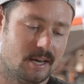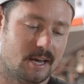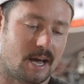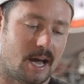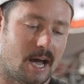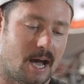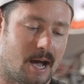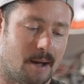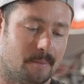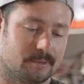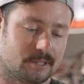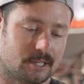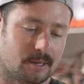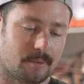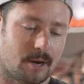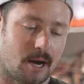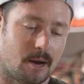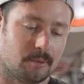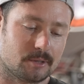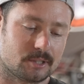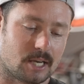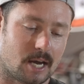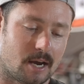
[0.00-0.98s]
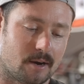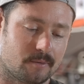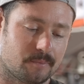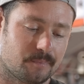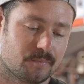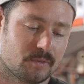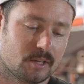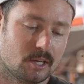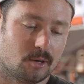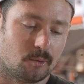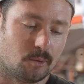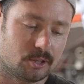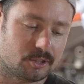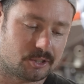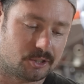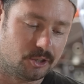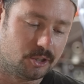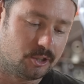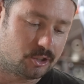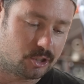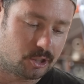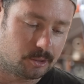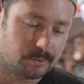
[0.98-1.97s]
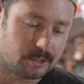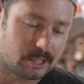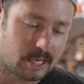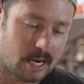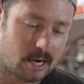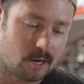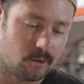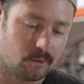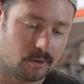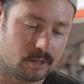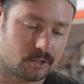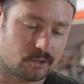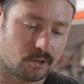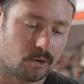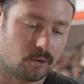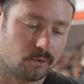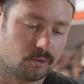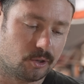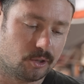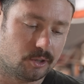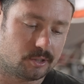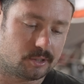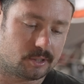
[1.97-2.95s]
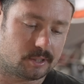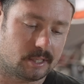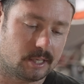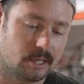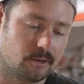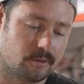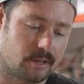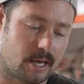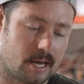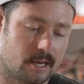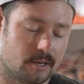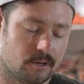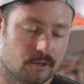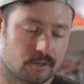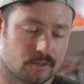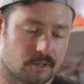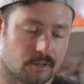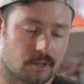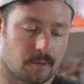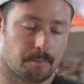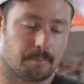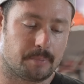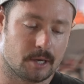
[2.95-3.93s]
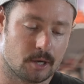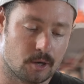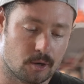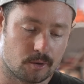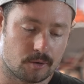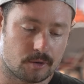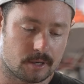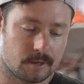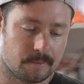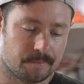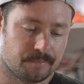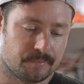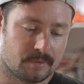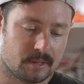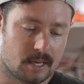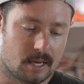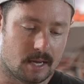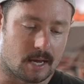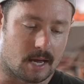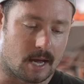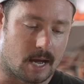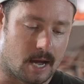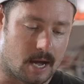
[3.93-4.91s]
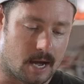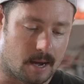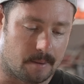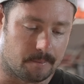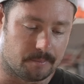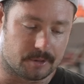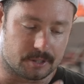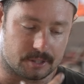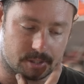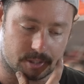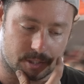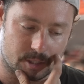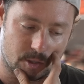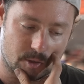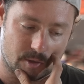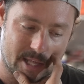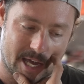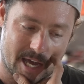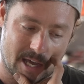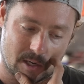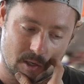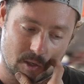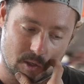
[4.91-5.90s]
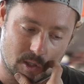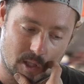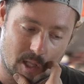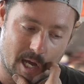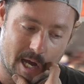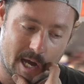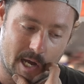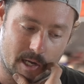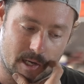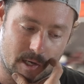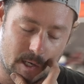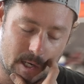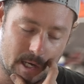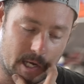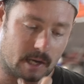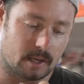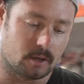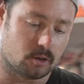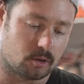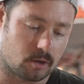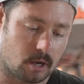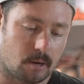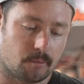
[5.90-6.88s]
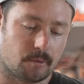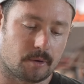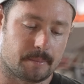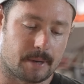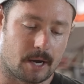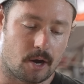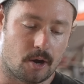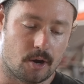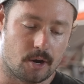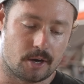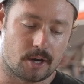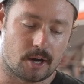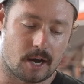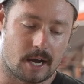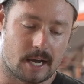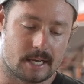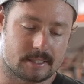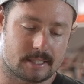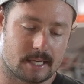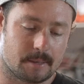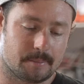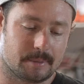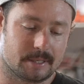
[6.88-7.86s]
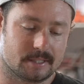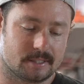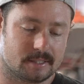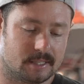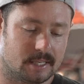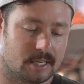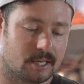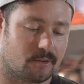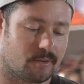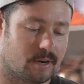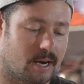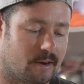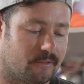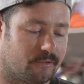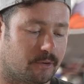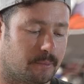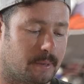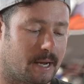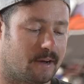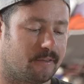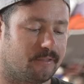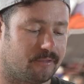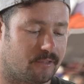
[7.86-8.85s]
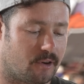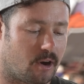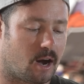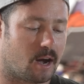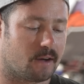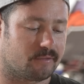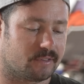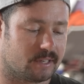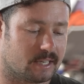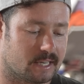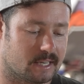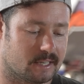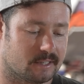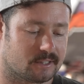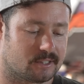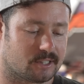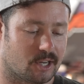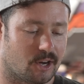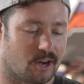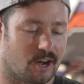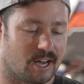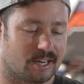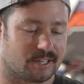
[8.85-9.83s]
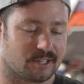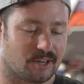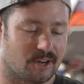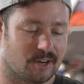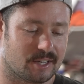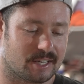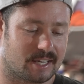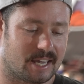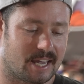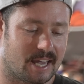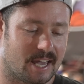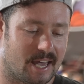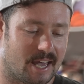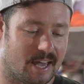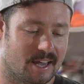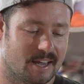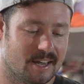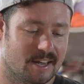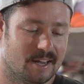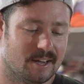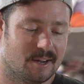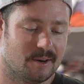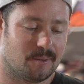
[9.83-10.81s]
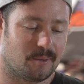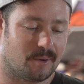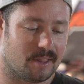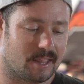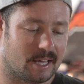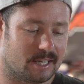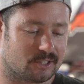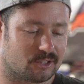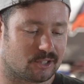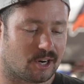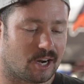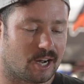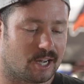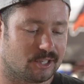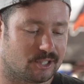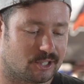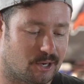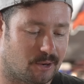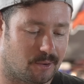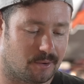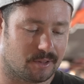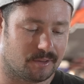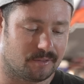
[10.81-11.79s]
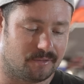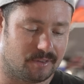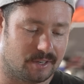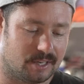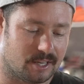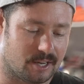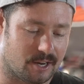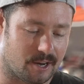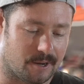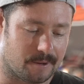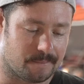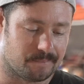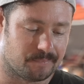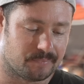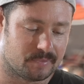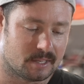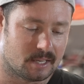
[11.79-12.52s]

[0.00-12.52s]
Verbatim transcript: Um, some guy was like, watch YouTube channel, it's all new steel that he used in the build. Um, the steel that looked like, uh, looked like with my own eyes had been sitting around for about five years, so I don't care what they try and show on the video.